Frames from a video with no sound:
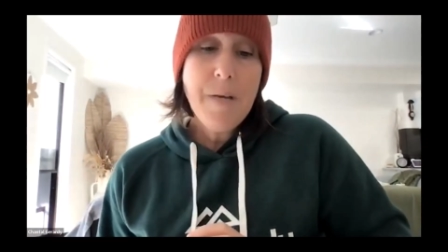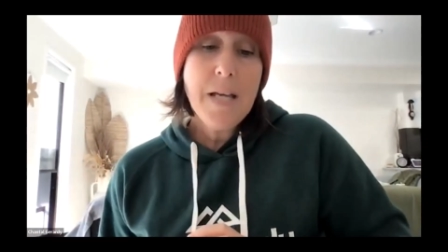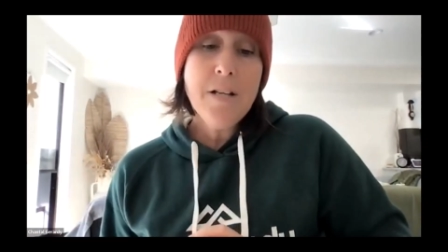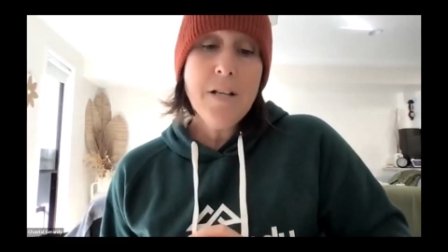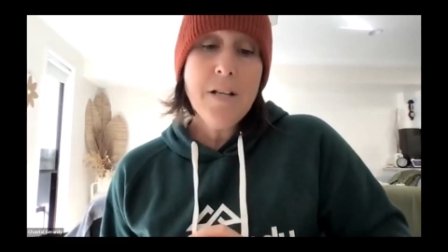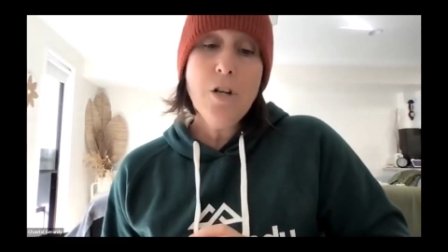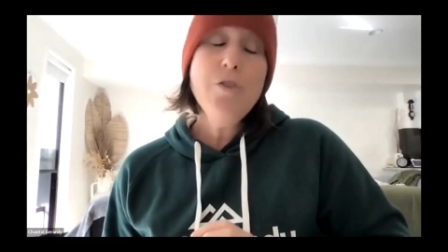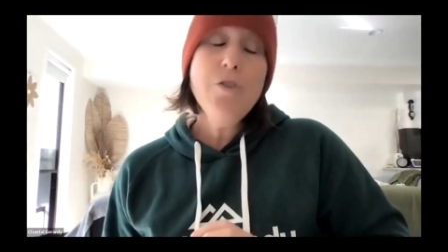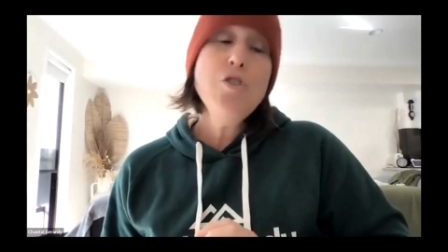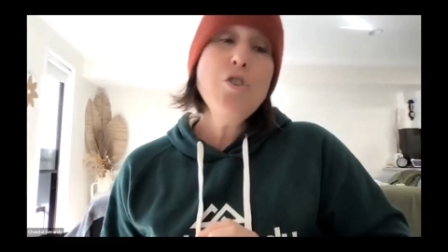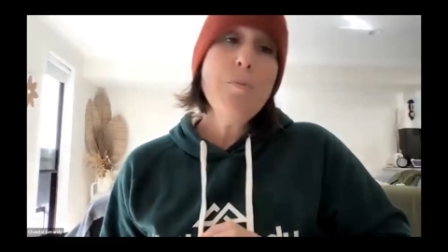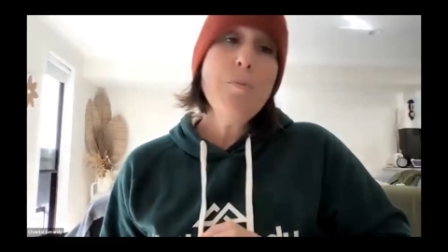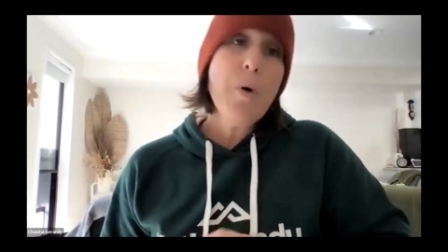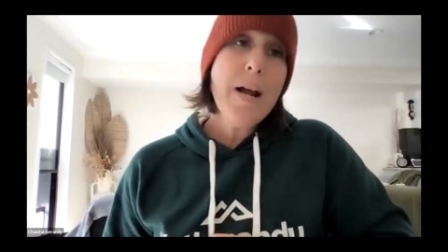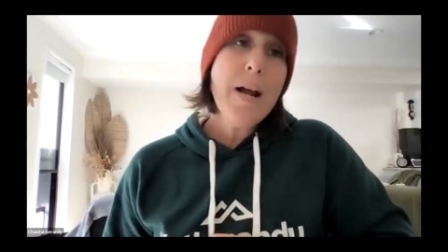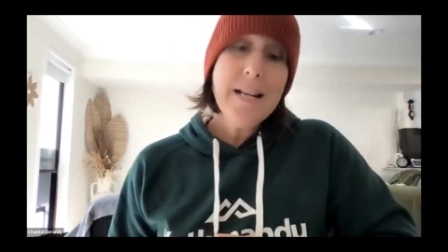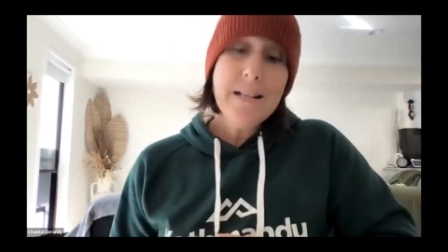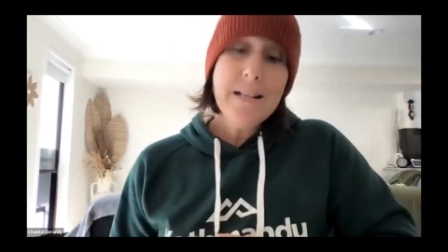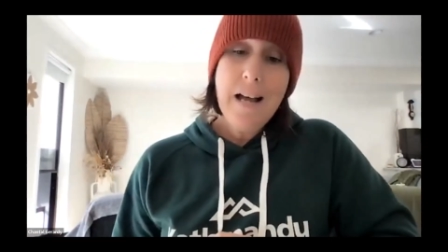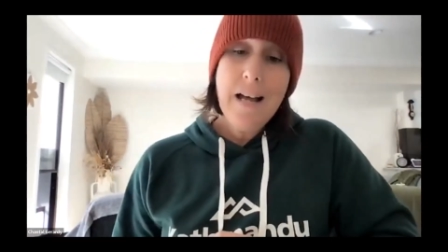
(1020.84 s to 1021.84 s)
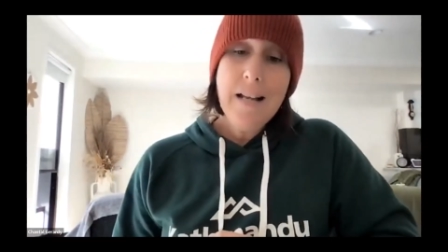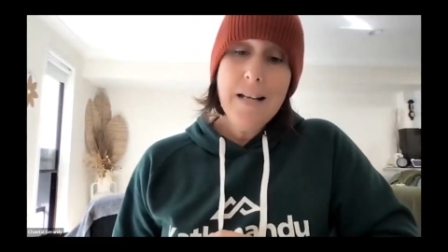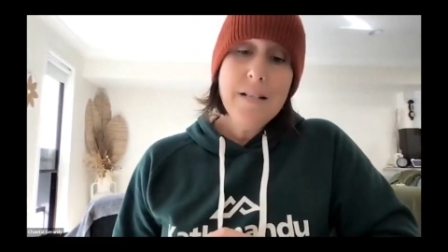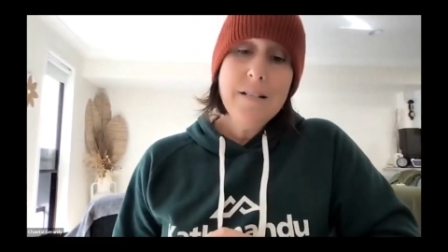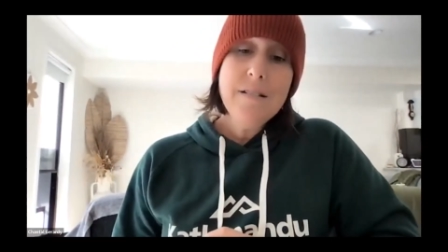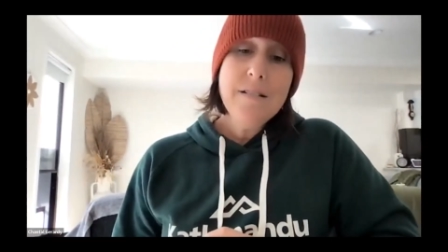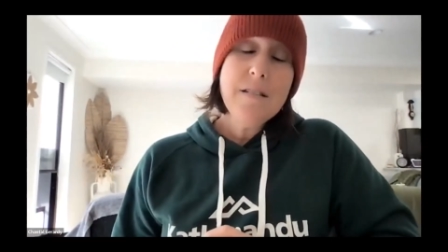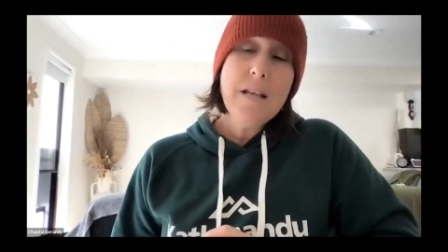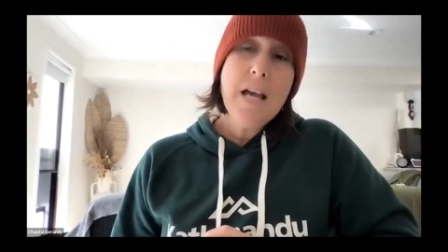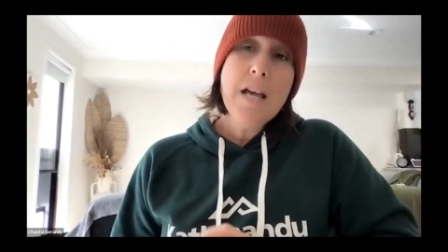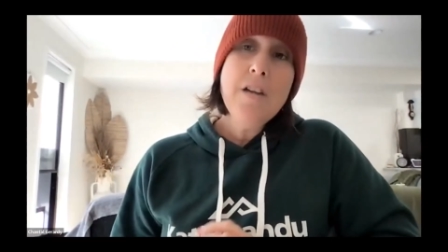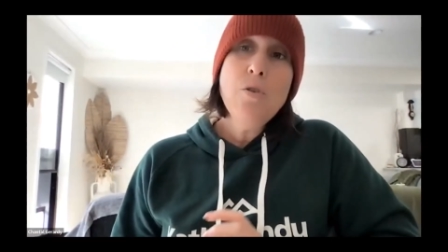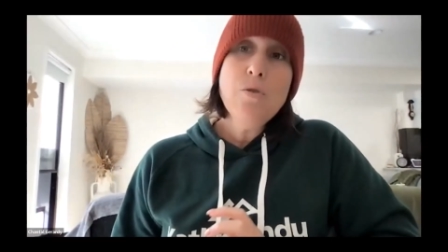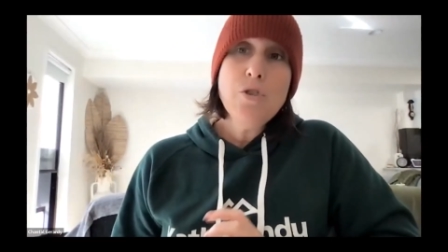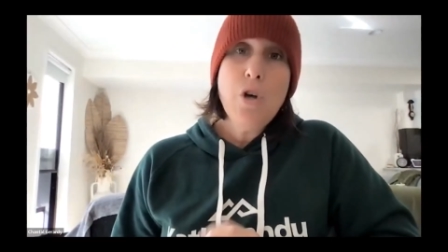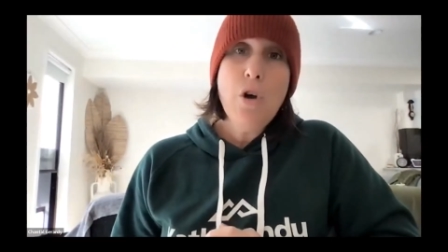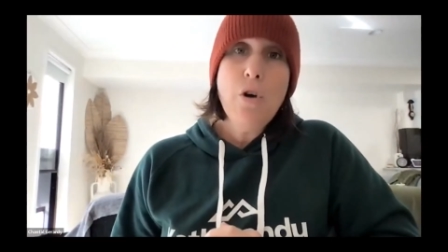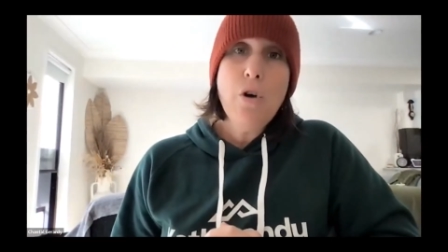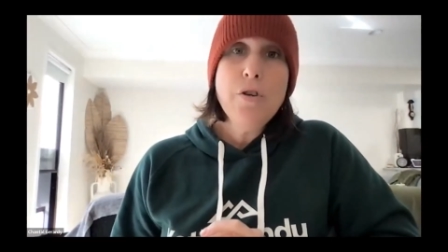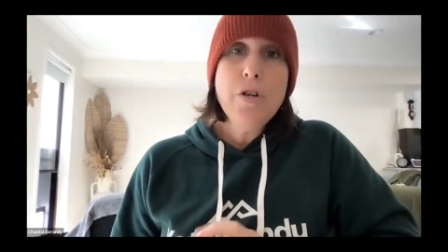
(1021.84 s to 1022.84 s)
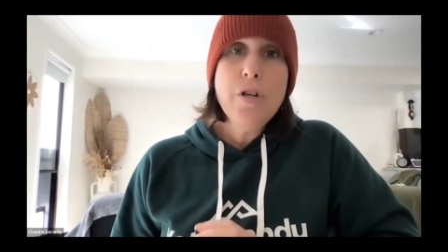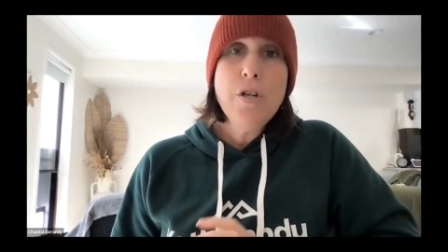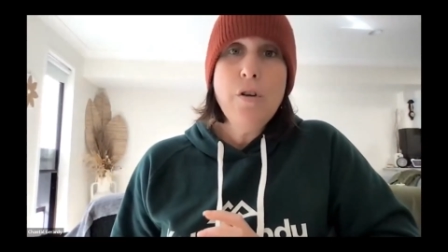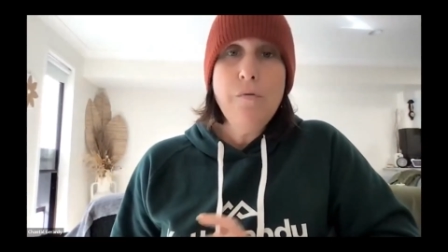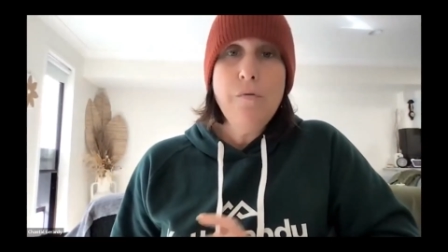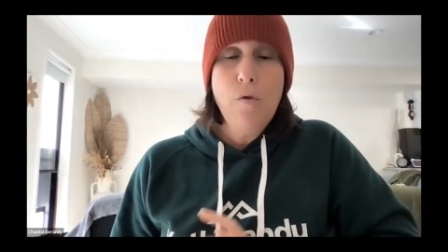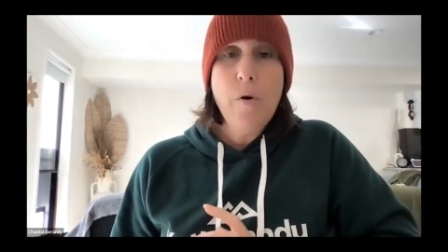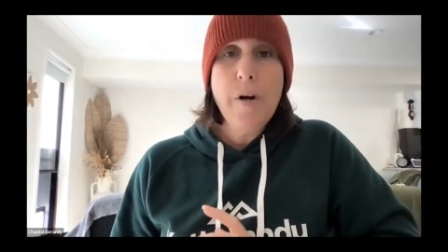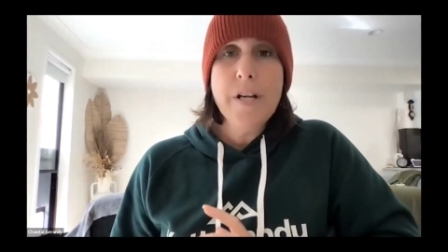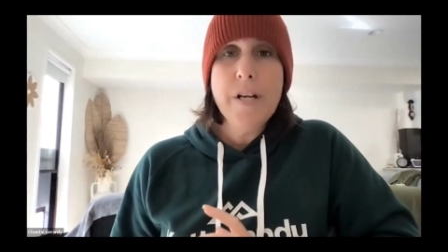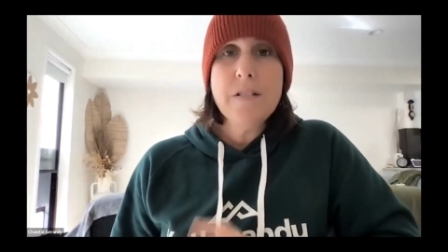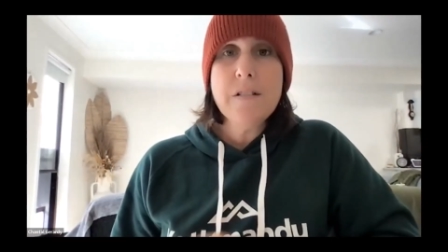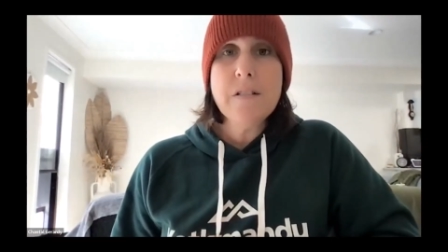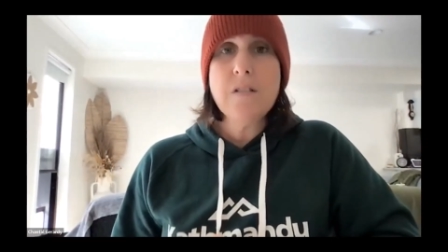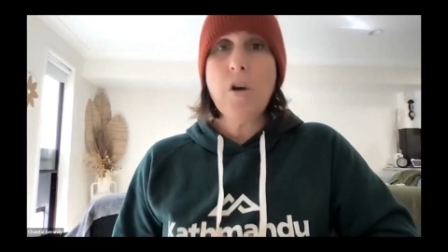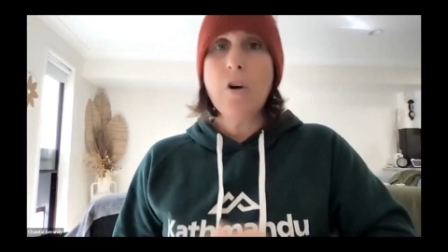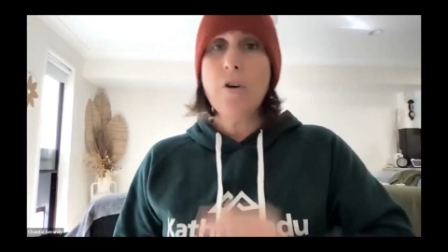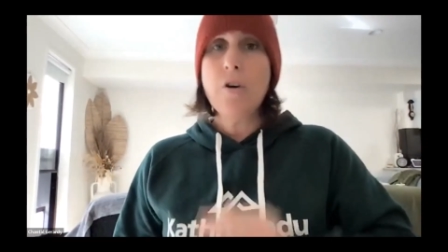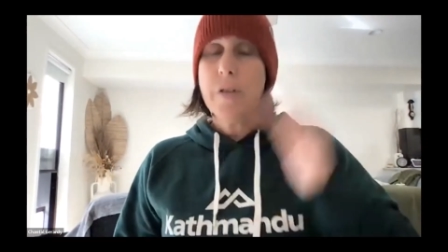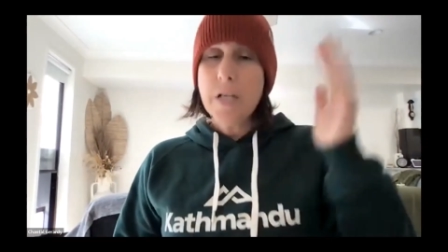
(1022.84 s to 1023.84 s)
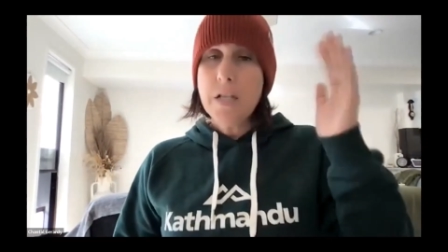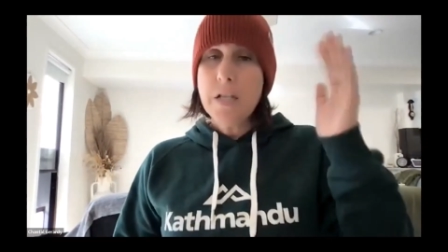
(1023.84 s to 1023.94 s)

Include your brand colors and your tone and your voice. So